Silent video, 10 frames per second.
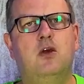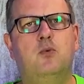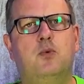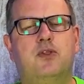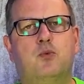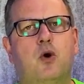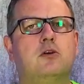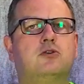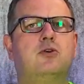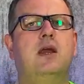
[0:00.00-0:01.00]
with the
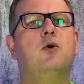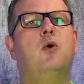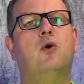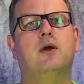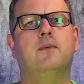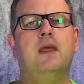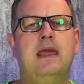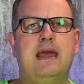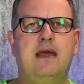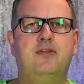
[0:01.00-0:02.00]
world trade order
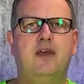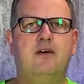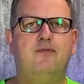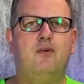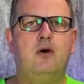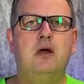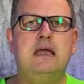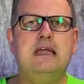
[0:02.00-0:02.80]
and therefore